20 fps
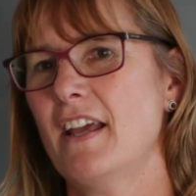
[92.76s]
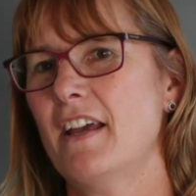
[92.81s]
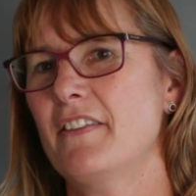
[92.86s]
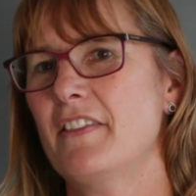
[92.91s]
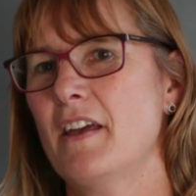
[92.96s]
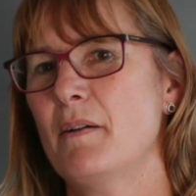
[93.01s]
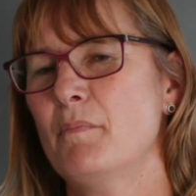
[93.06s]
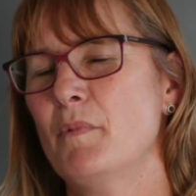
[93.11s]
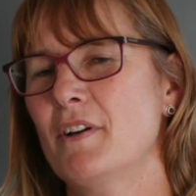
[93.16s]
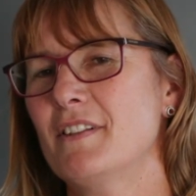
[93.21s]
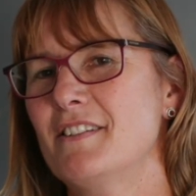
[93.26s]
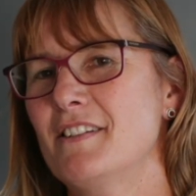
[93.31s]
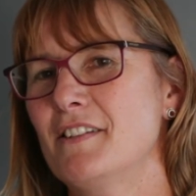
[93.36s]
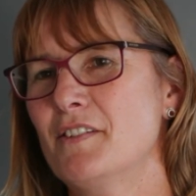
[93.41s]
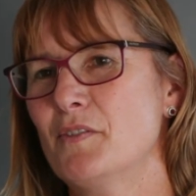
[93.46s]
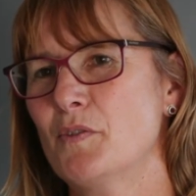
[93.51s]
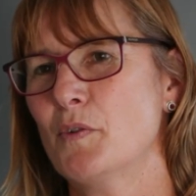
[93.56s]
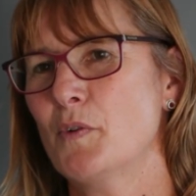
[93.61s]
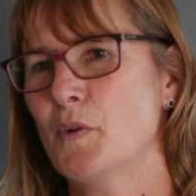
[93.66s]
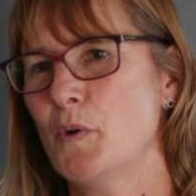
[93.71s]
out that my
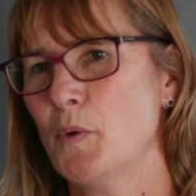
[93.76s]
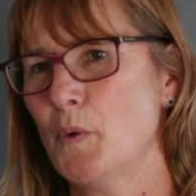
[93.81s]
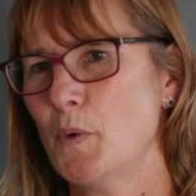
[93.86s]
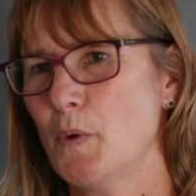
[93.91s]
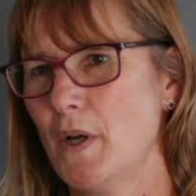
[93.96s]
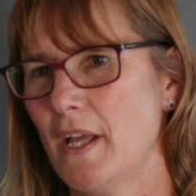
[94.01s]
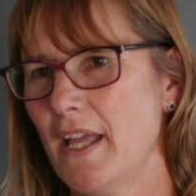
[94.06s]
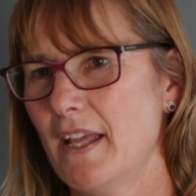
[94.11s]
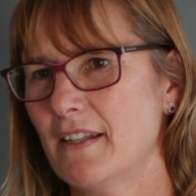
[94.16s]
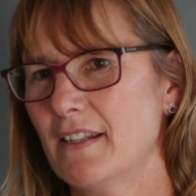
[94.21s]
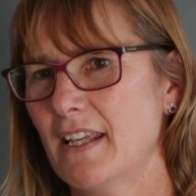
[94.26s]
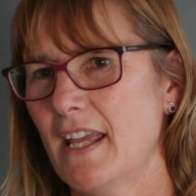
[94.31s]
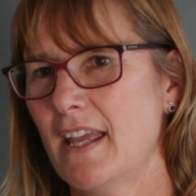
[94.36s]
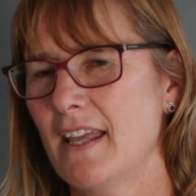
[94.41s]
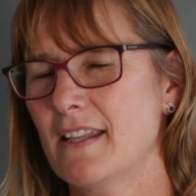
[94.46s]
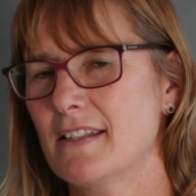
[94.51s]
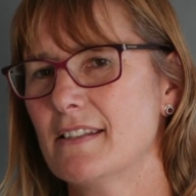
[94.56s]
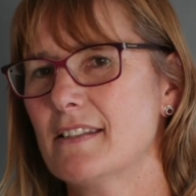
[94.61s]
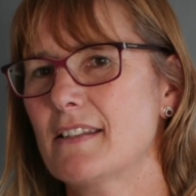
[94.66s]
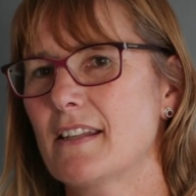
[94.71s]
sister-in-law had
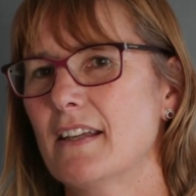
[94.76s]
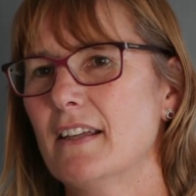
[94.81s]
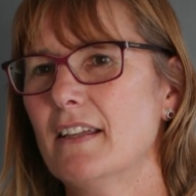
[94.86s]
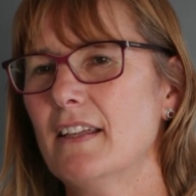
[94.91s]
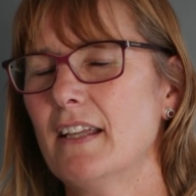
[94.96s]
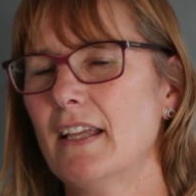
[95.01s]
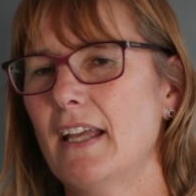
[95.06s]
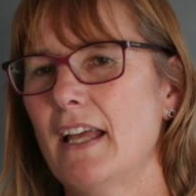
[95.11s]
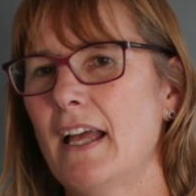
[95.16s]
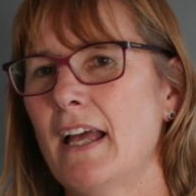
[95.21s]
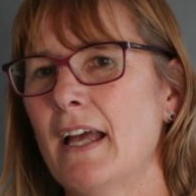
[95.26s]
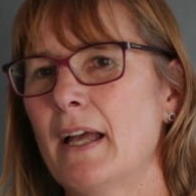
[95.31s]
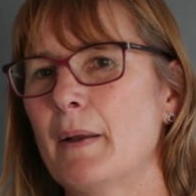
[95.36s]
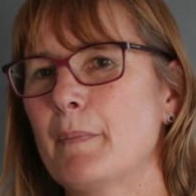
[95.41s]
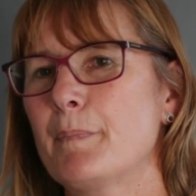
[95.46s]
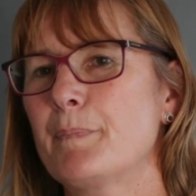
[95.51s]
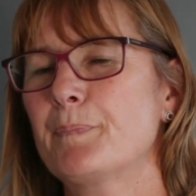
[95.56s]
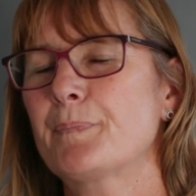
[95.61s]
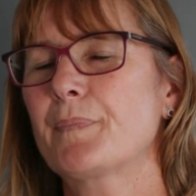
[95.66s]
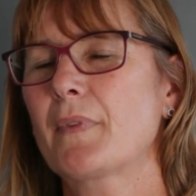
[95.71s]
cancer,
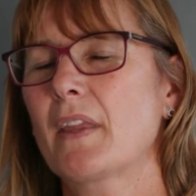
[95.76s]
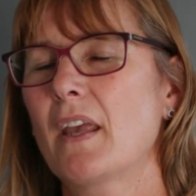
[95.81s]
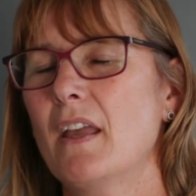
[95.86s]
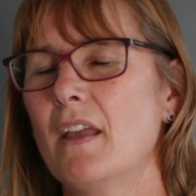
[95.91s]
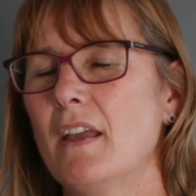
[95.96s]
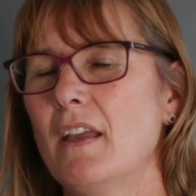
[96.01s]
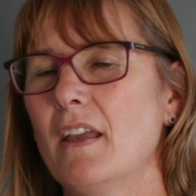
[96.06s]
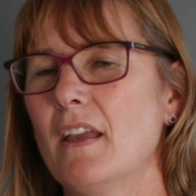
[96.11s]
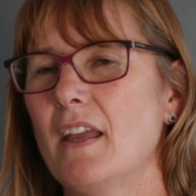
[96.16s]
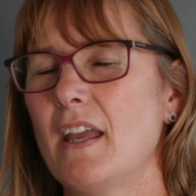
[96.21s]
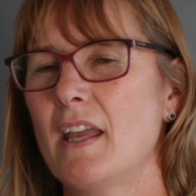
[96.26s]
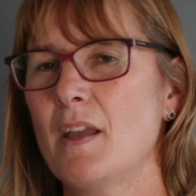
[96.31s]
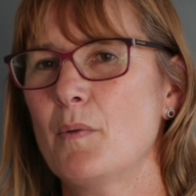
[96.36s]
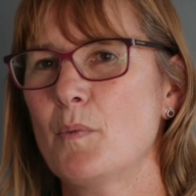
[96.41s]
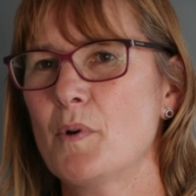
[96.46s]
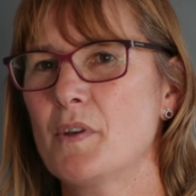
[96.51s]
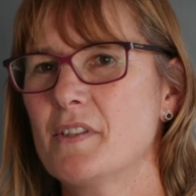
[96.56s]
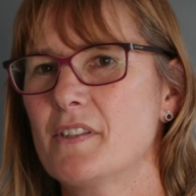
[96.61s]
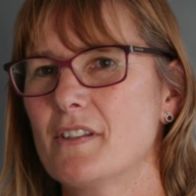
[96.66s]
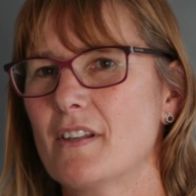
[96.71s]
it
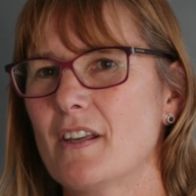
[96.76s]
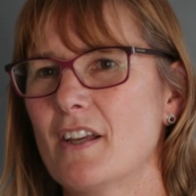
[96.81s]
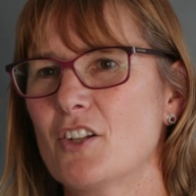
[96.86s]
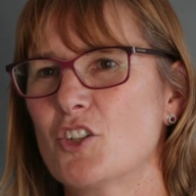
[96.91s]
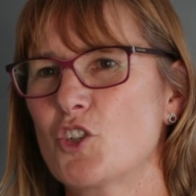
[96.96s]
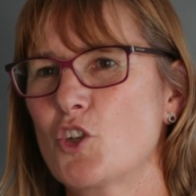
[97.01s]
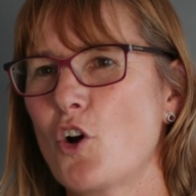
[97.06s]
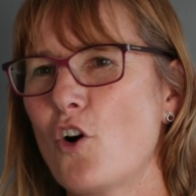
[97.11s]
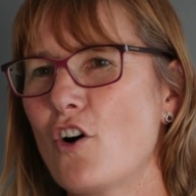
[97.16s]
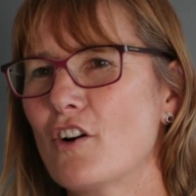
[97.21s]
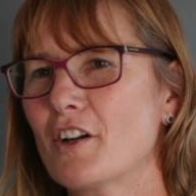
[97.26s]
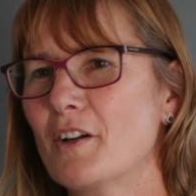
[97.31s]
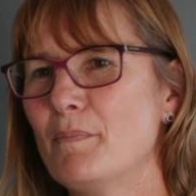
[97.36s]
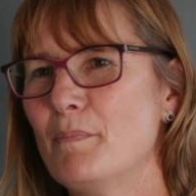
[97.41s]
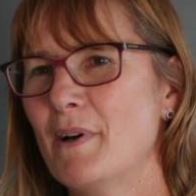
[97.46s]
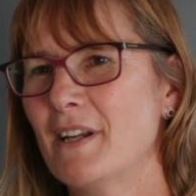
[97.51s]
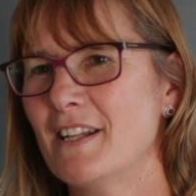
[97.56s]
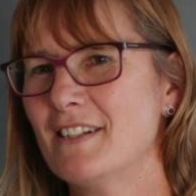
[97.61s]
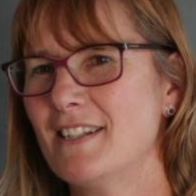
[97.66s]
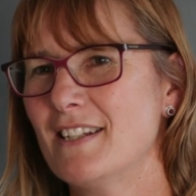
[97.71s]
was a shock,
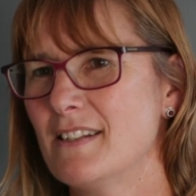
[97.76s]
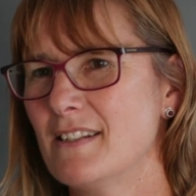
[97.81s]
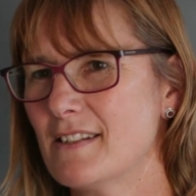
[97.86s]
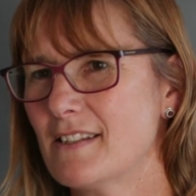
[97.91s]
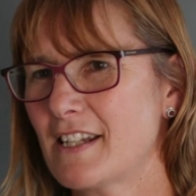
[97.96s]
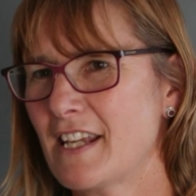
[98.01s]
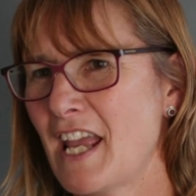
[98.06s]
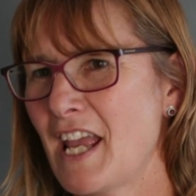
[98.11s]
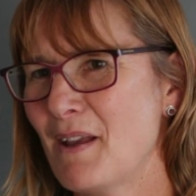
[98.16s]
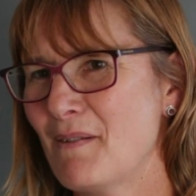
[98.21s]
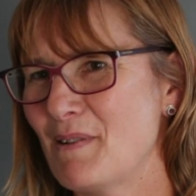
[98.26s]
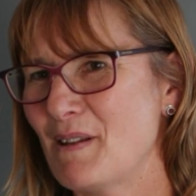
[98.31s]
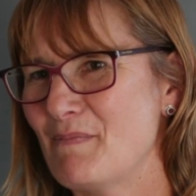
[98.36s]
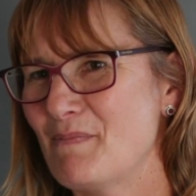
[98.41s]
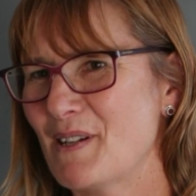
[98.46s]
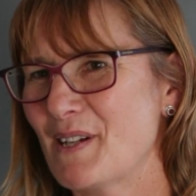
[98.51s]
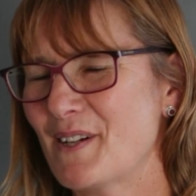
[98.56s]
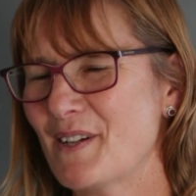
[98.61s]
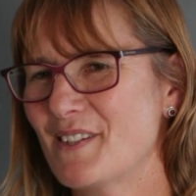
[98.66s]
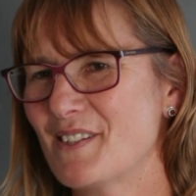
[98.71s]
but it didn't scare me
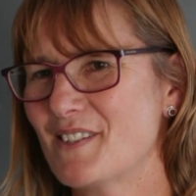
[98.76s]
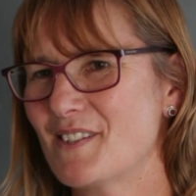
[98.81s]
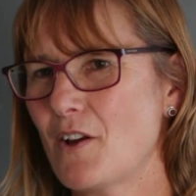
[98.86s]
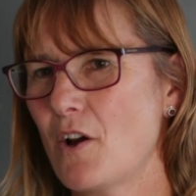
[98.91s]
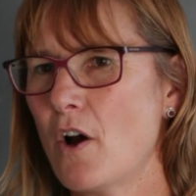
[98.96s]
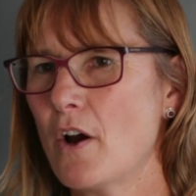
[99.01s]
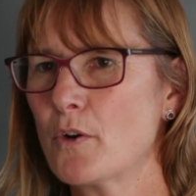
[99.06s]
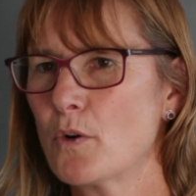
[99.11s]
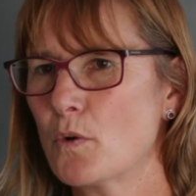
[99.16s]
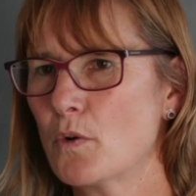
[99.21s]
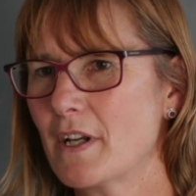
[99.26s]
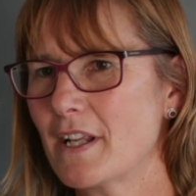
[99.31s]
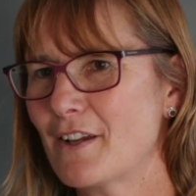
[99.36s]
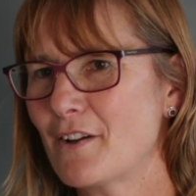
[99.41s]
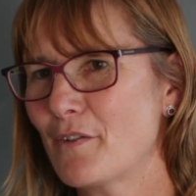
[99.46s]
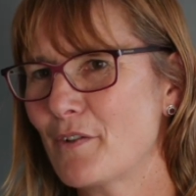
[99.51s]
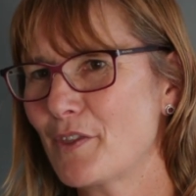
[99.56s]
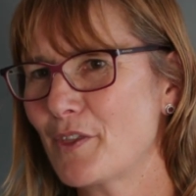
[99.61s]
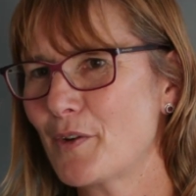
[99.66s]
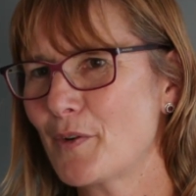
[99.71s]
because I'd already
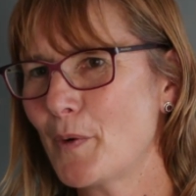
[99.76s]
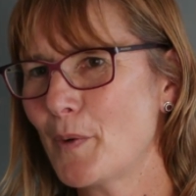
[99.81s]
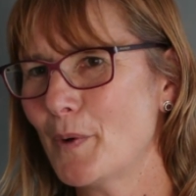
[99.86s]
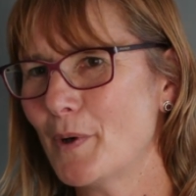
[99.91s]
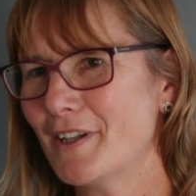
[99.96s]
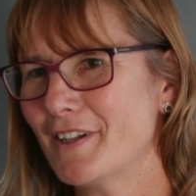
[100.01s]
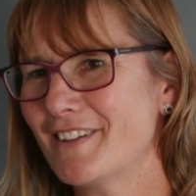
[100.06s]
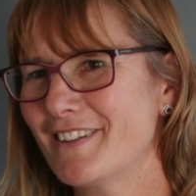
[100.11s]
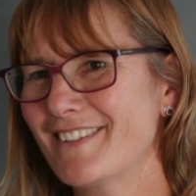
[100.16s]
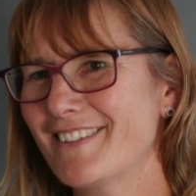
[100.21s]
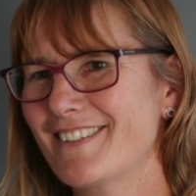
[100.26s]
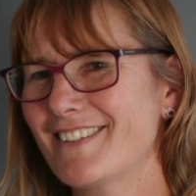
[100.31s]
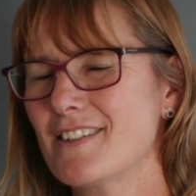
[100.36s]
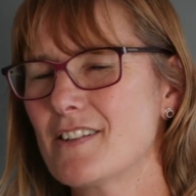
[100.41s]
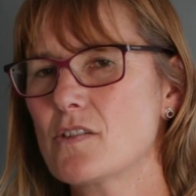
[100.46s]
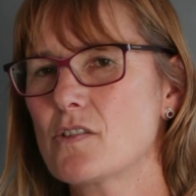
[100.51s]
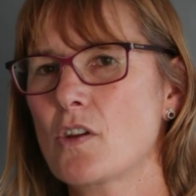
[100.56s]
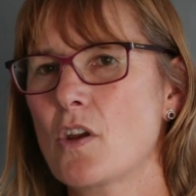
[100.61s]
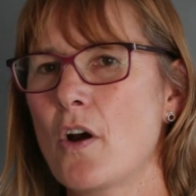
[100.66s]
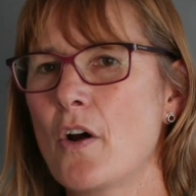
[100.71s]
gone through it.
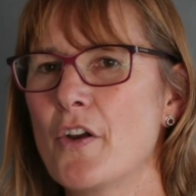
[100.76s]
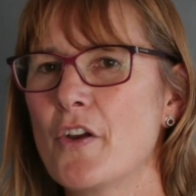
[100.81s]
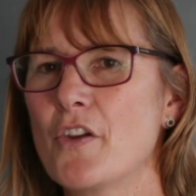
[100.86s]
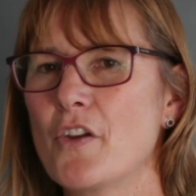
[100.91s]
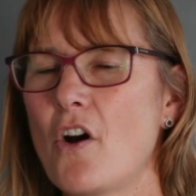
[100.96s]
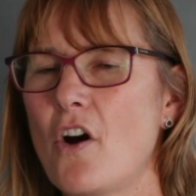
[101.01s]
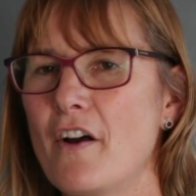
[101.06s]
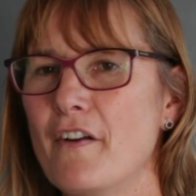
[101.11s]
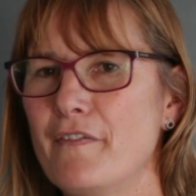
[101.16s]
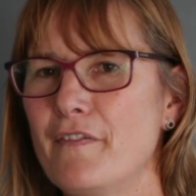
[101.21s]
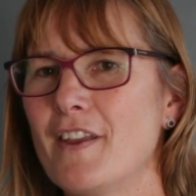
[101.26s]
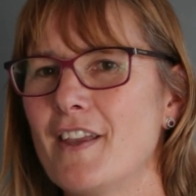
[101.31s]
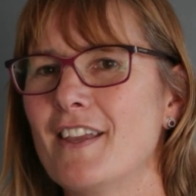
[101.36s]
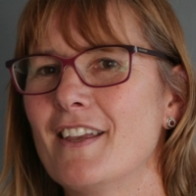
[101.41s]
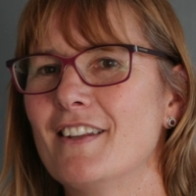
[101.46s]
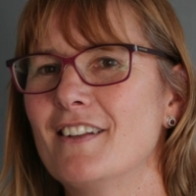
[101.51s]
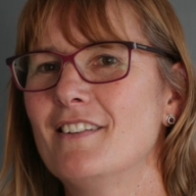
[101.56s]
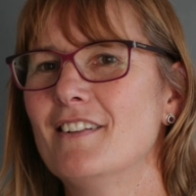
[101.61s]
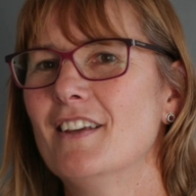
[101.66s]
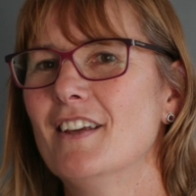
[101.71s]
So I
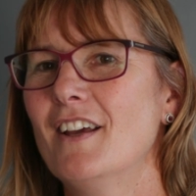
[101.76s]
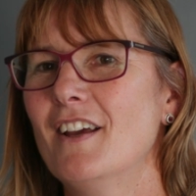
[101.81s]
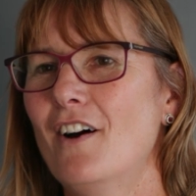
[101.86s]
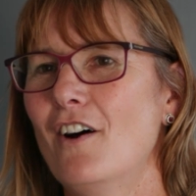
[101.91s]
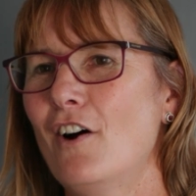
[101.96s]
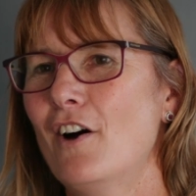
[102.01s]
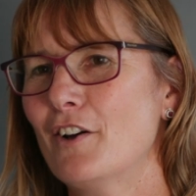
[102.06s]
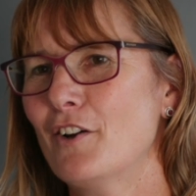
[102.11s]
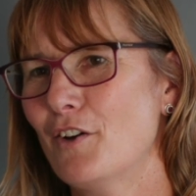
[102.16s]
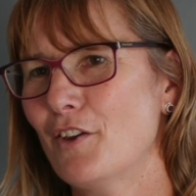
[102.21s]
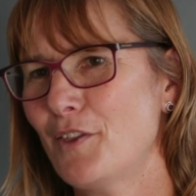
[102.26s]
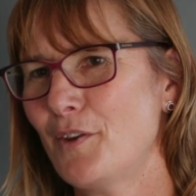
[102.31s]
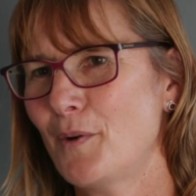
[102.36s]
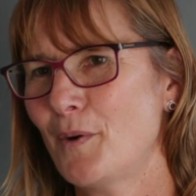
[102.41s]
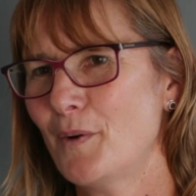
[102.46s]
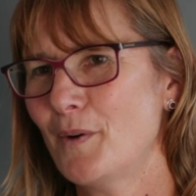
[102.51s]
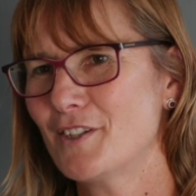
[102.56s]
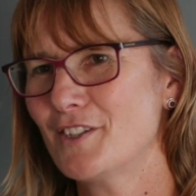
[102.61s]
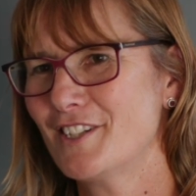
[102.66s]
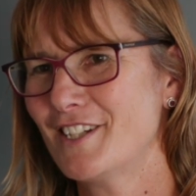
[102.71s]
figured I got
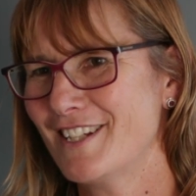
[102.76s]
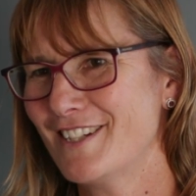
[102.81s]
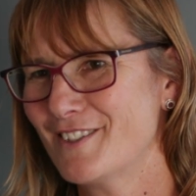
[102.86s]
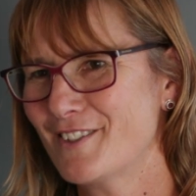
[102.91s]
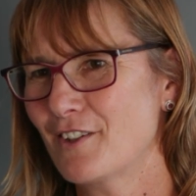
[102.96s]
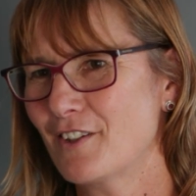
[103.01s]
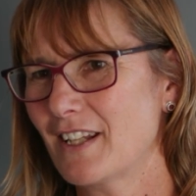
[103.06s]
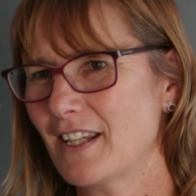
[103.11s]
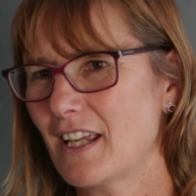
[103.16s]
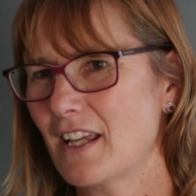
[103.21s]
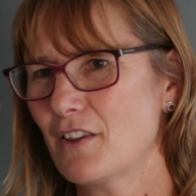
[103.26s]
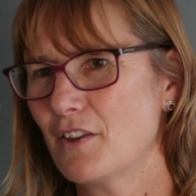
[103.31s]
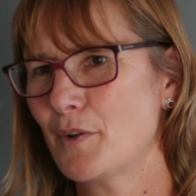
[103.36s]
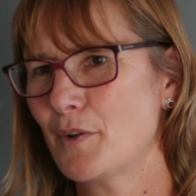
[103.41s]
through it, she's going to get